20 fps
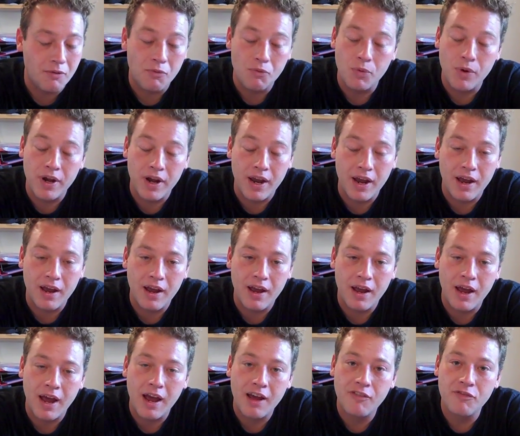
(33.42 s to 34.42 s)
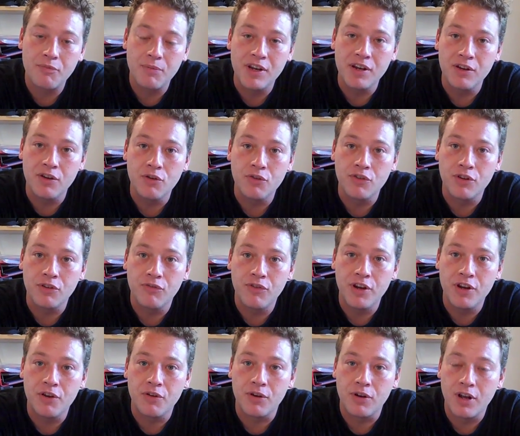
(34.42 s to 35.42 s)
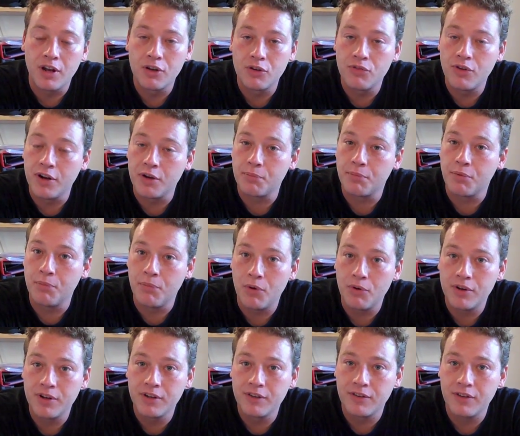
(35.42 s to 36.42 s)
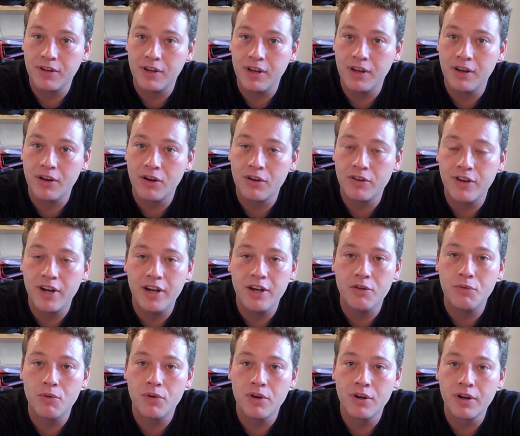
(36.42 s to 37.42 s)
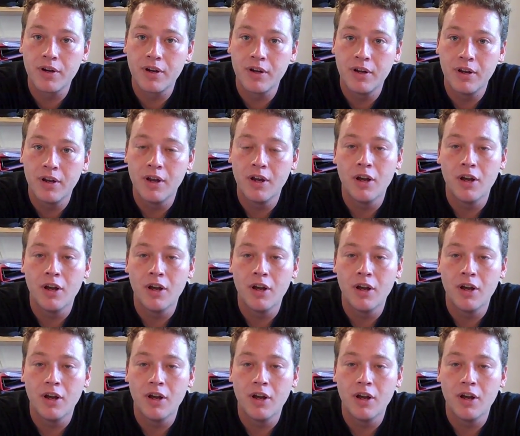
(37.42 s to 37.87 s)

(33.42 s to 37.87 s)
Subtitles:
We have been using video a lot, trying to promote it in our daily work.